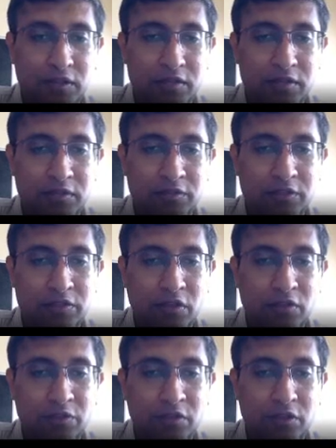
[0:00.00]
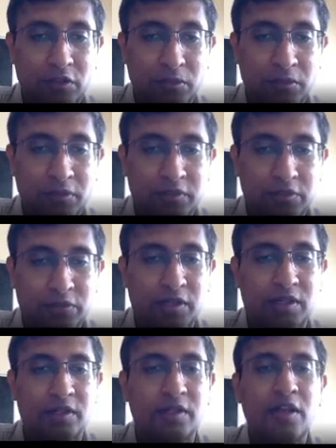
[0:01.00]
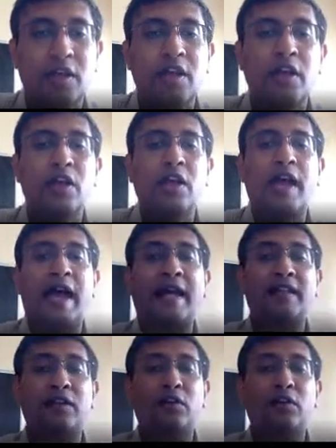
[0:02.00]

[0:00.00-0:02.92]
surface of your topological insulator, and then